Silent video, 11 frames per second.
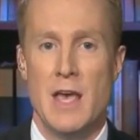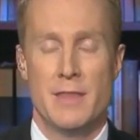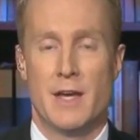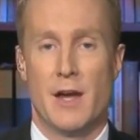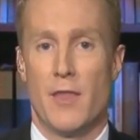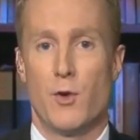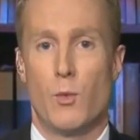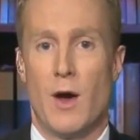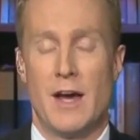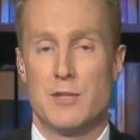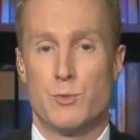that
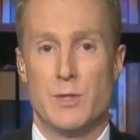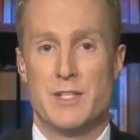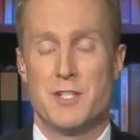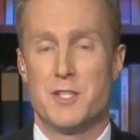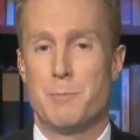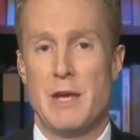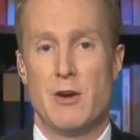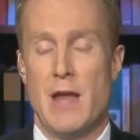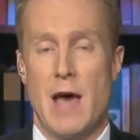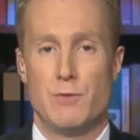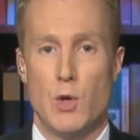otherwise would disappear
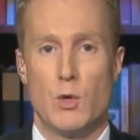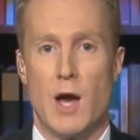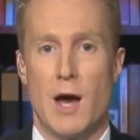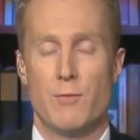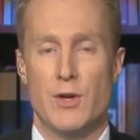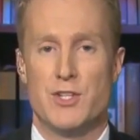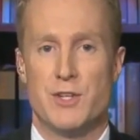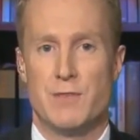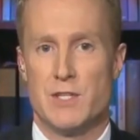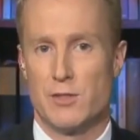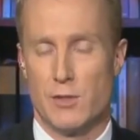and have no coverage if
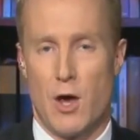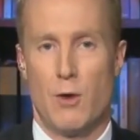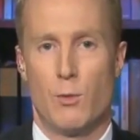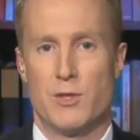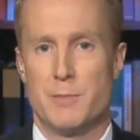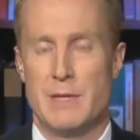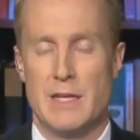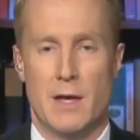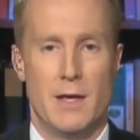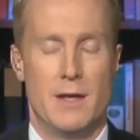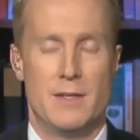this law were to be
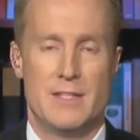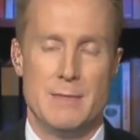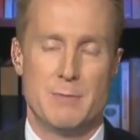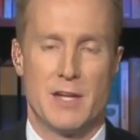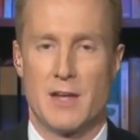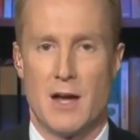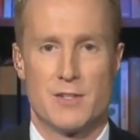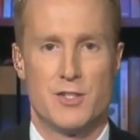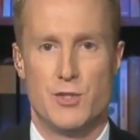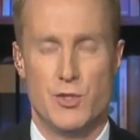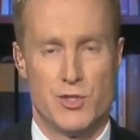deemed
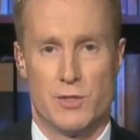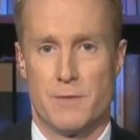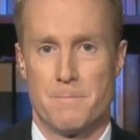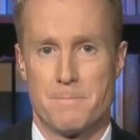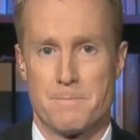unconstitutional.